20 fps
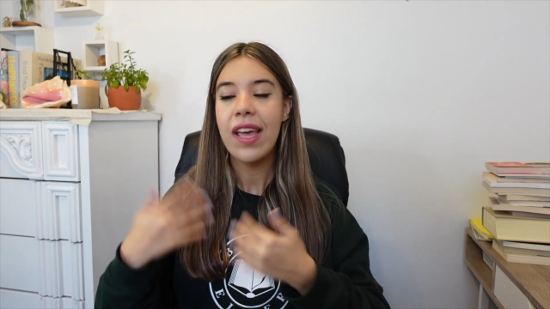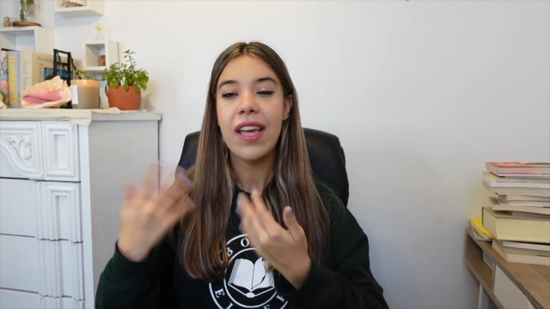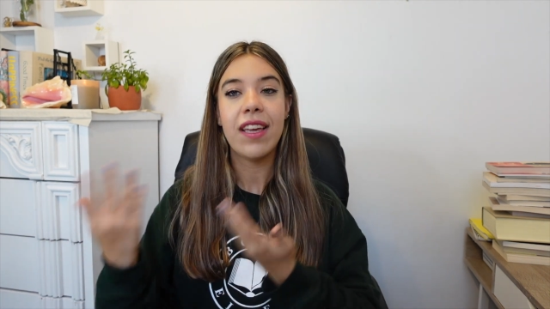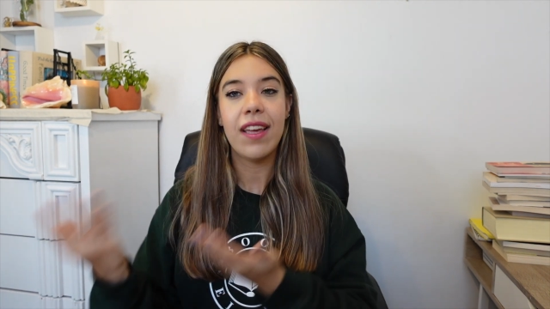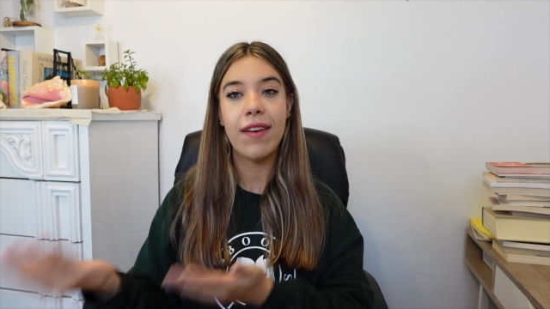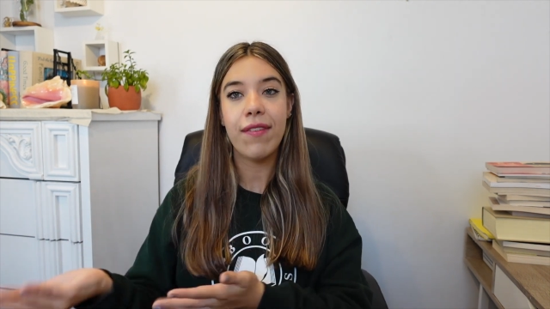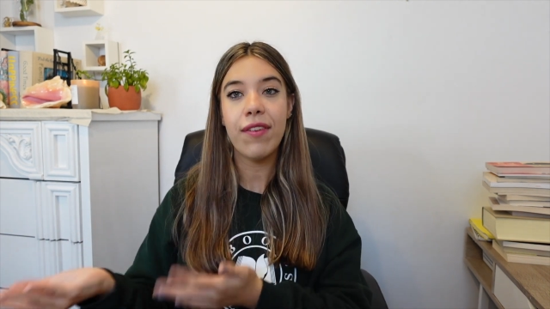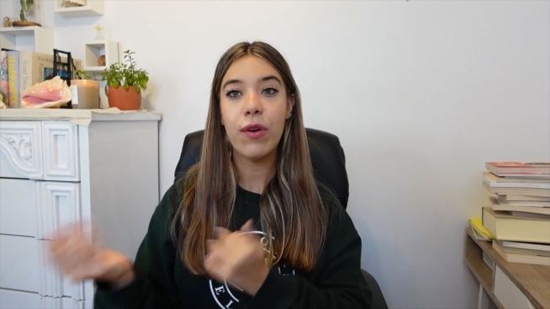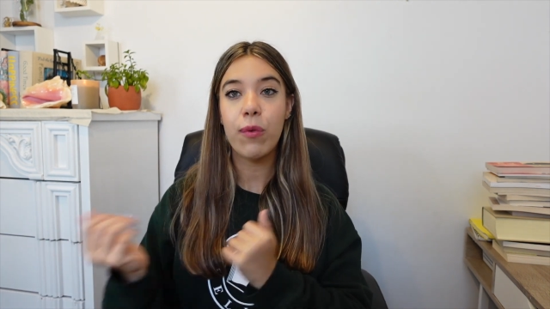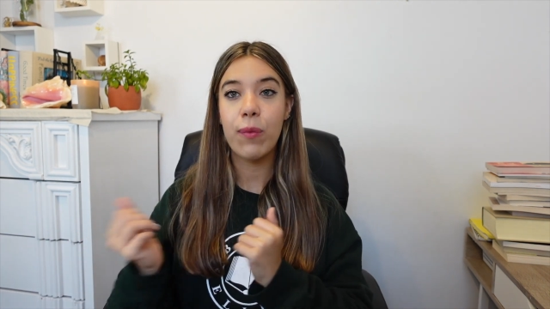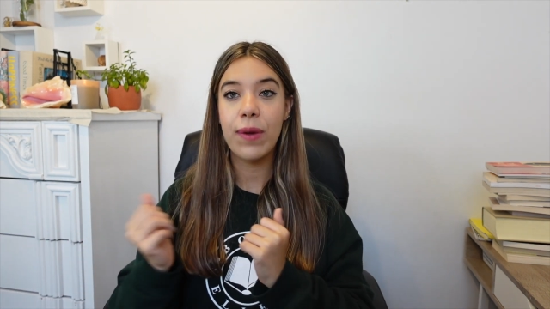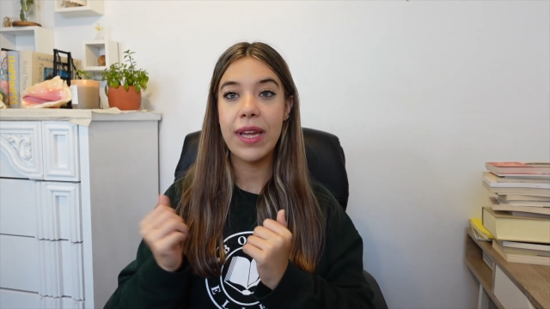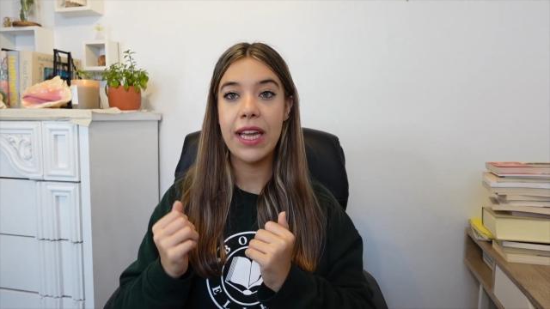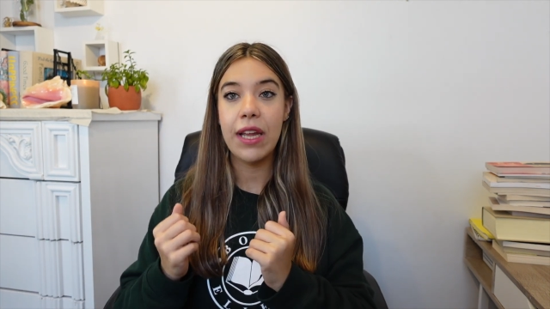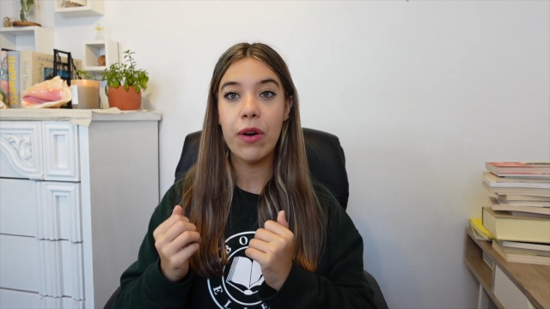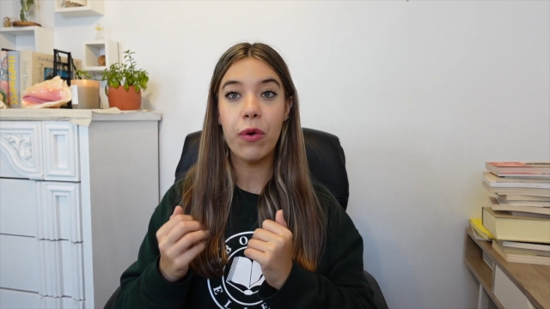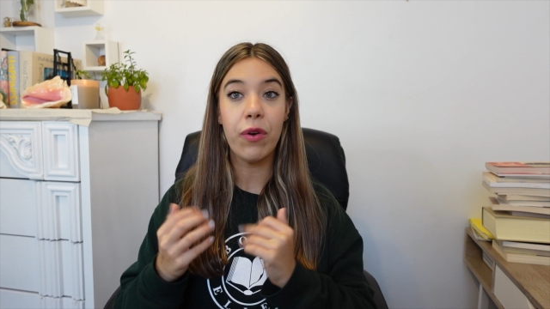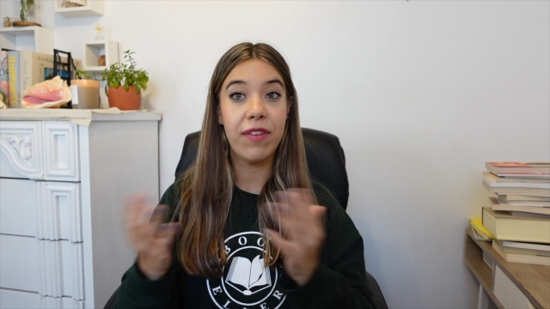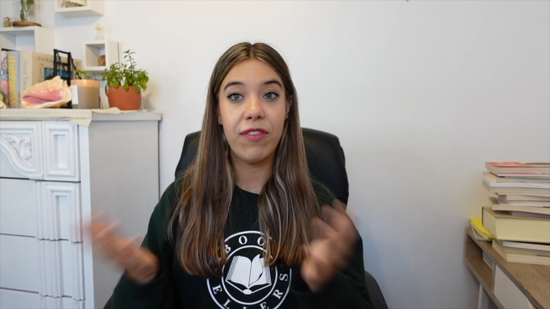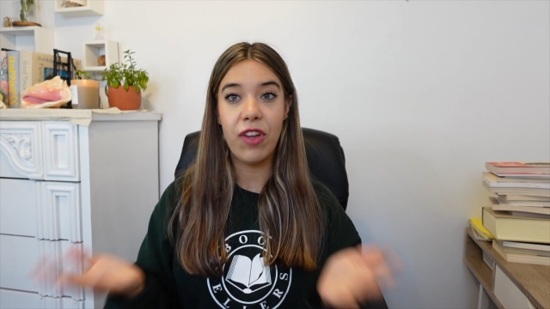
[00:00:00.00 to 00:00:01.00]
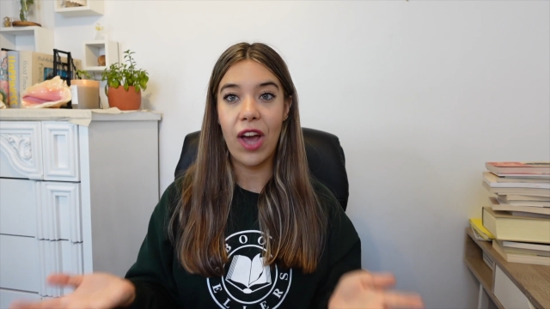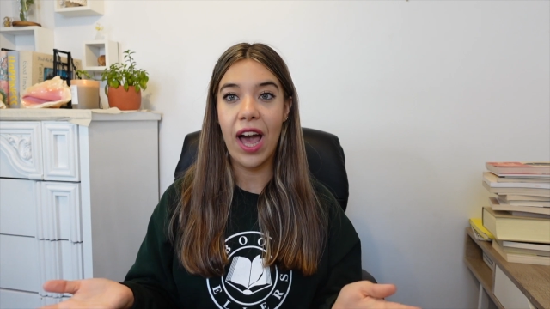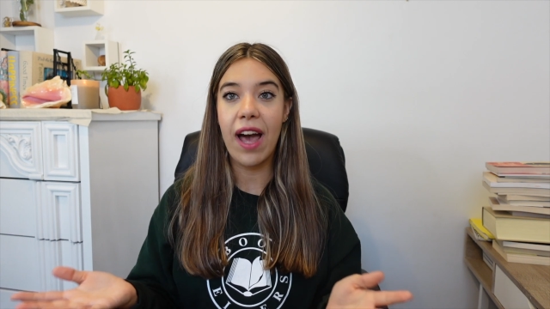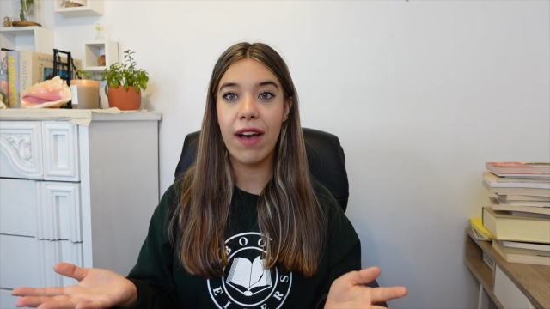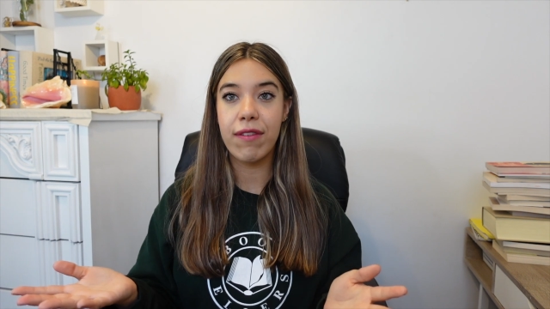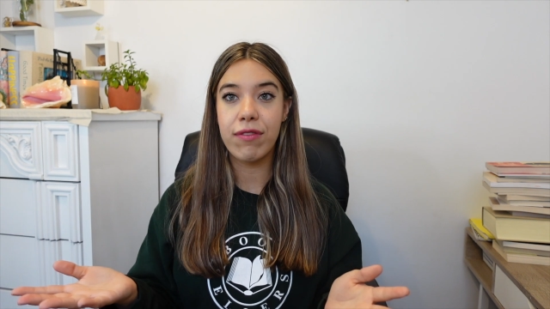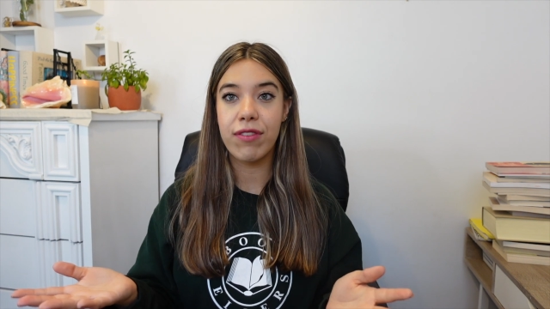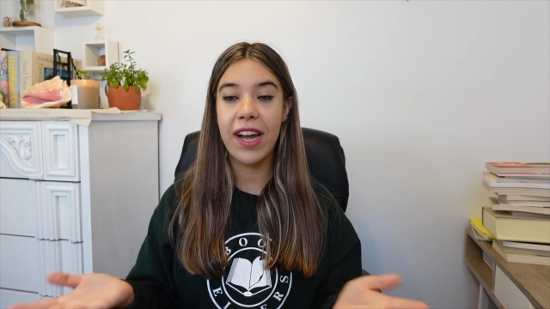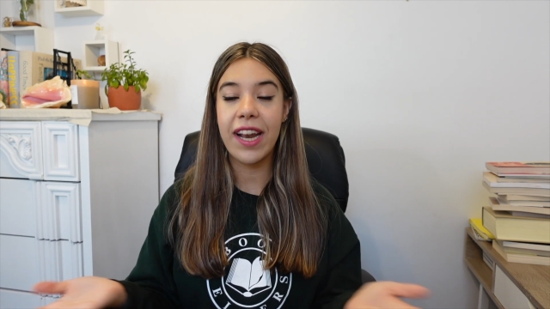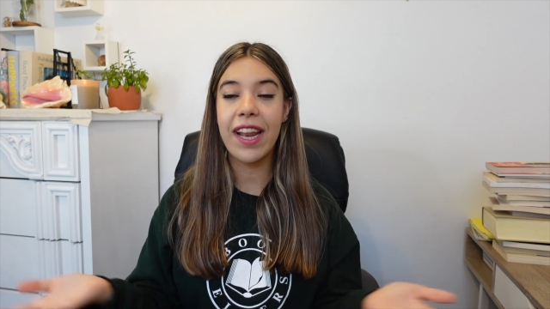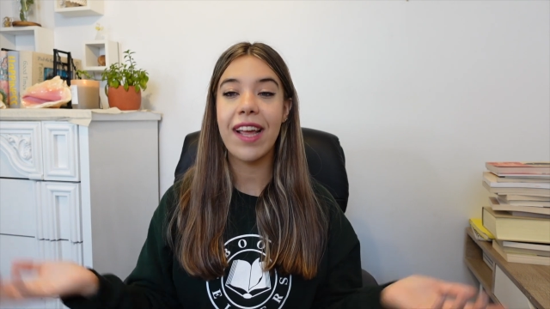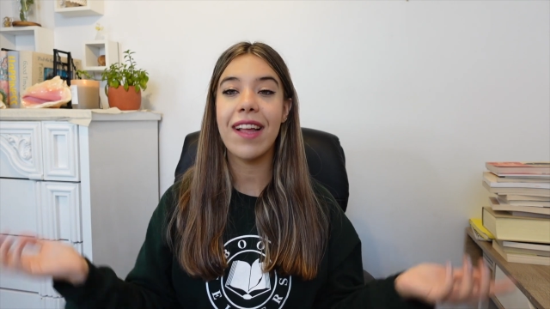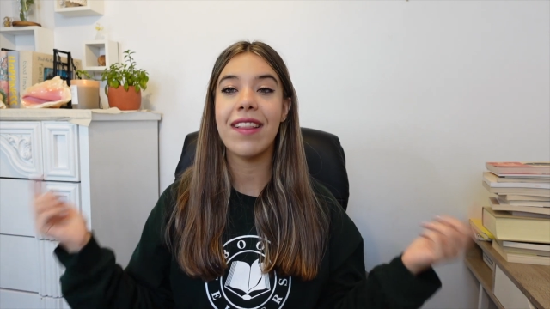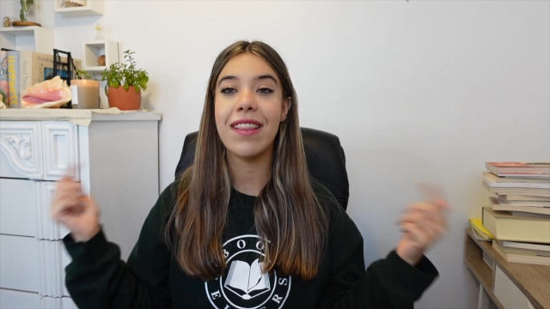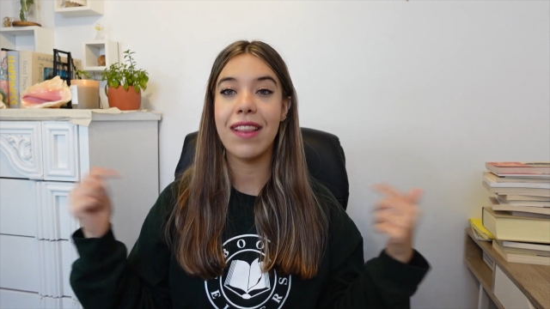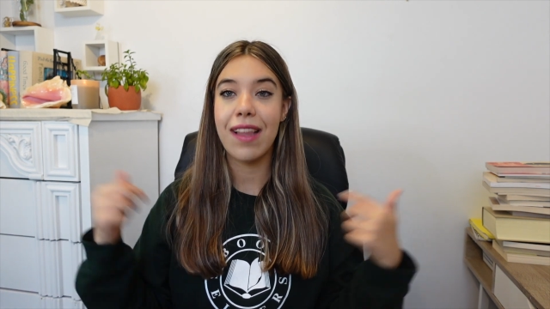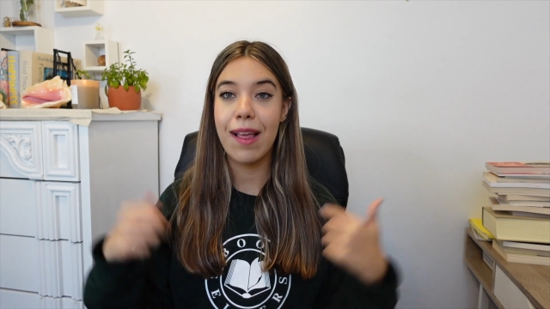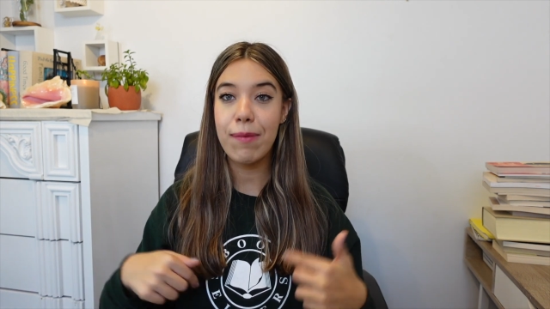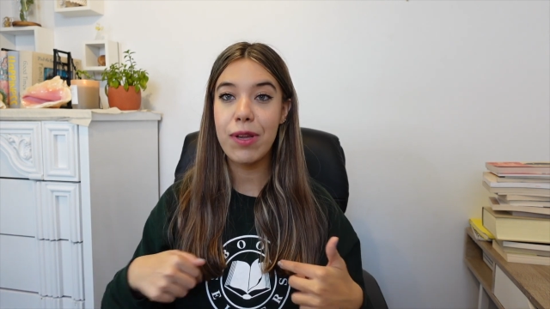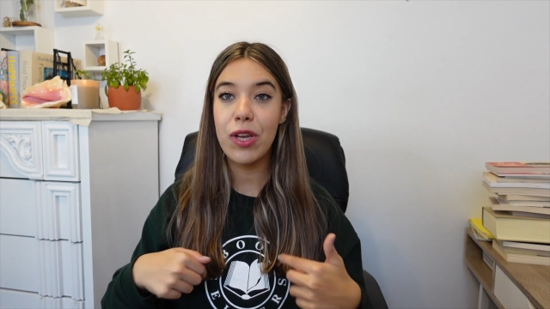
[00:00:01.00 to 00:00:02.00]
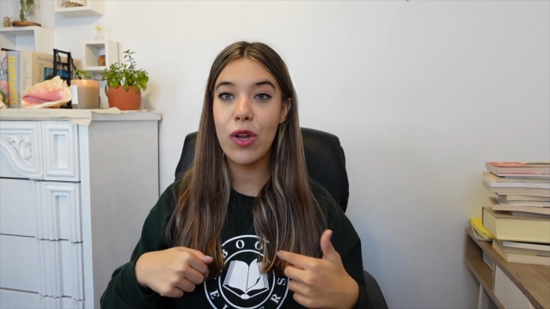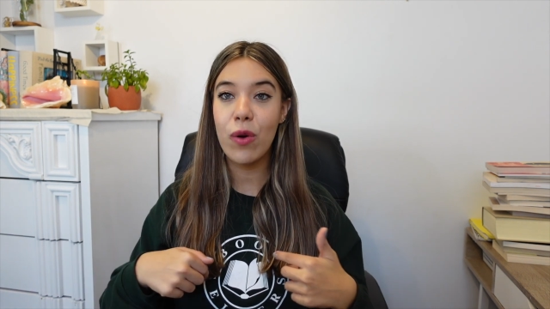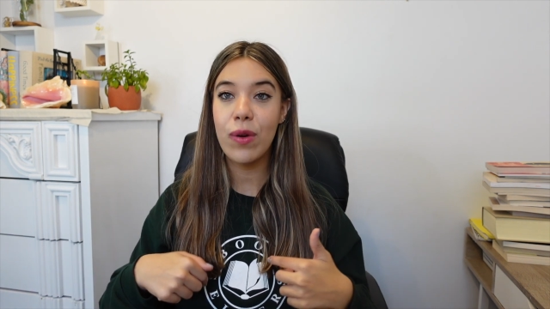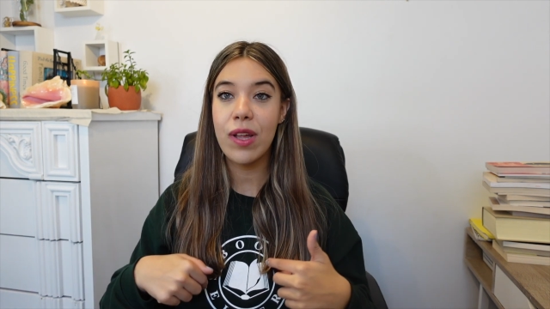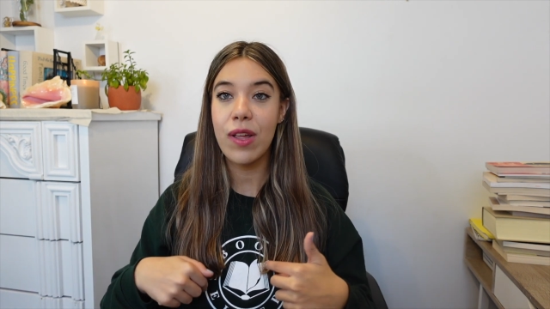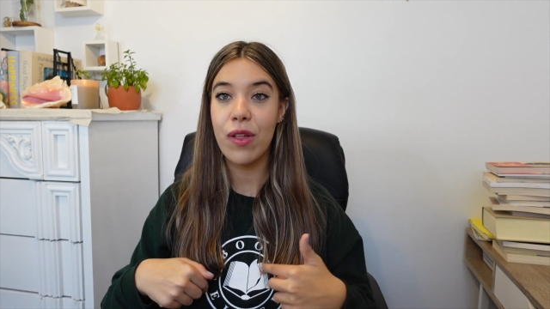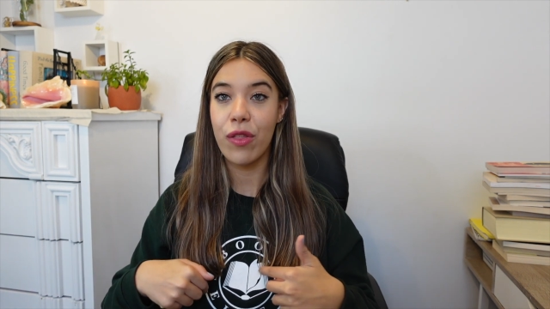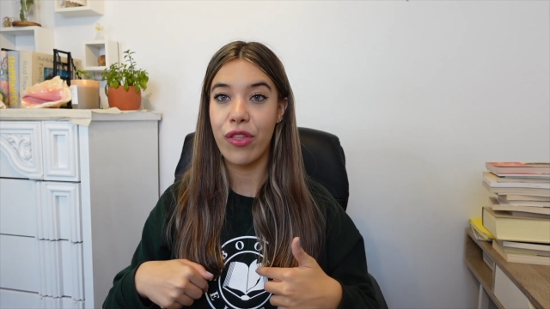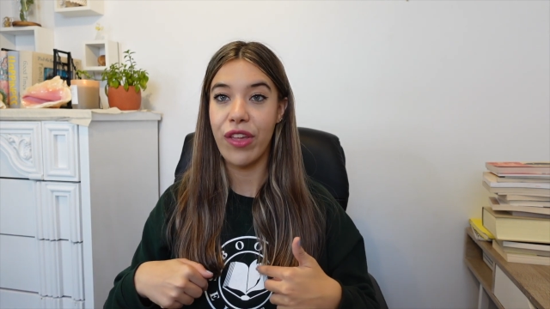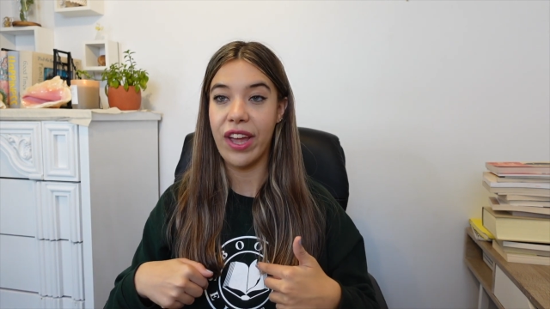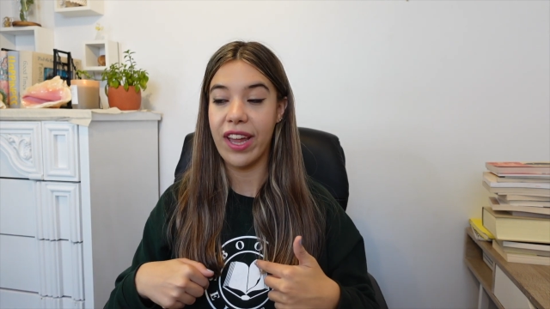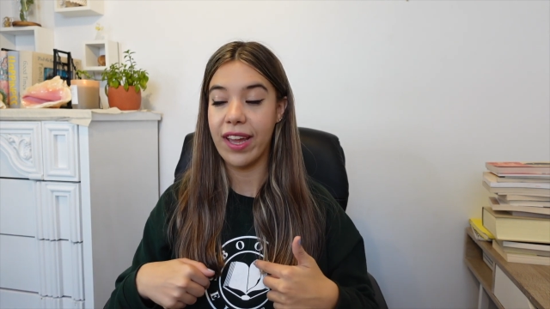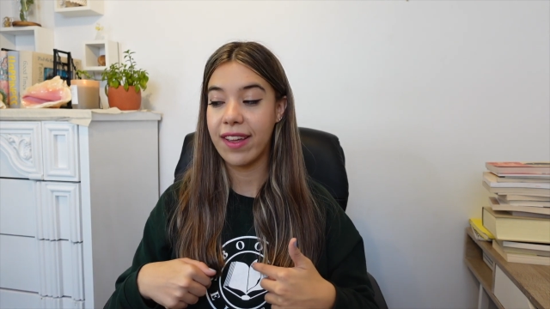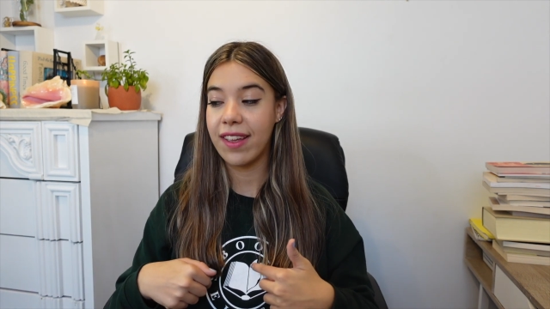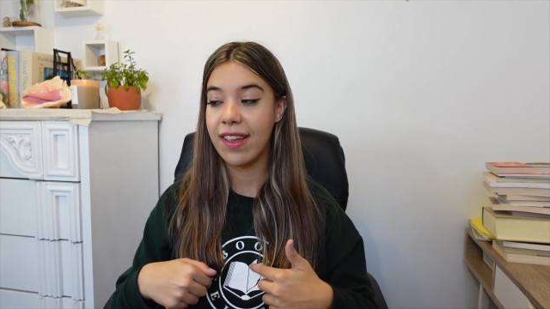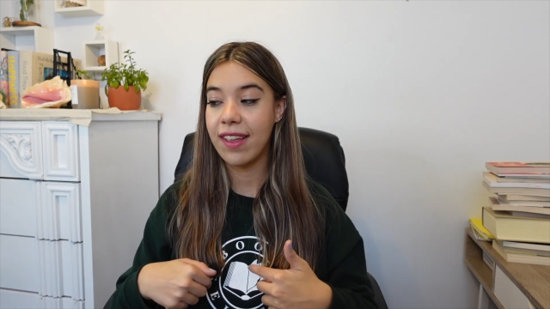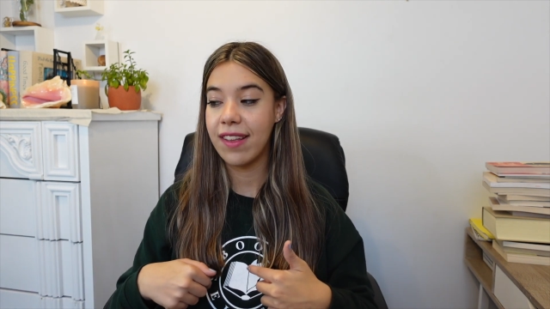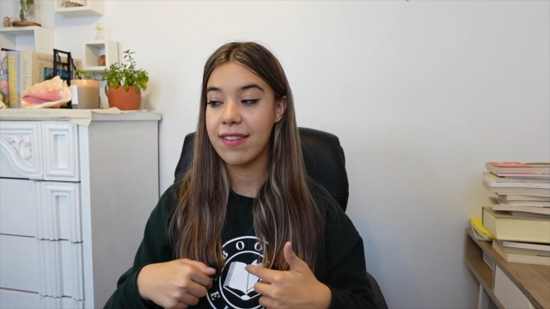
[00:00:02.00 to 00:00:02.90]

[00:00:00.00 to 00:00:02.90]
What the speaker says: give it a read, or if you have read it, let me know what you think.